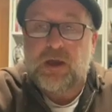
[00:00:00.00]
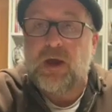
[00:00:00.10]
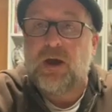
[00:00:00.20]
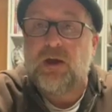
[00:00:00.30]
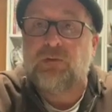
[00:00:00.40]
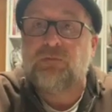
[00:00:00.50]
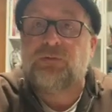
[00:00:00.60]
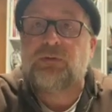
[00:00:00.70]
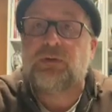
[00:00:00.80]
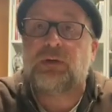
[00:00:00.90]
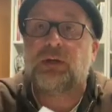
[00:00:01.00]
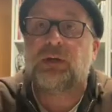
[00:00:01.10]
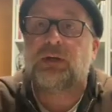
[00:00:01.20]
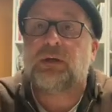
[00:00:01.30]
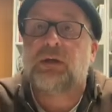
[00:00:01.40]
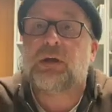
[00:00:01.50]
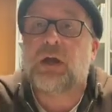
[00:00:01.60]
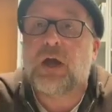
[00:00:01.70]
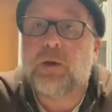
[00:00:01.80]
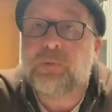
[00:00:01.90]
of
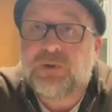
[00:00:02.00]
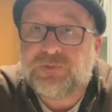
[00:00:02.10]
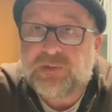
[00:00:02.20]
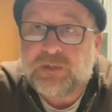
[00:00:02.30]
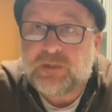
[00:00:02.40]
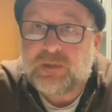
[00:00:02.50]
a person.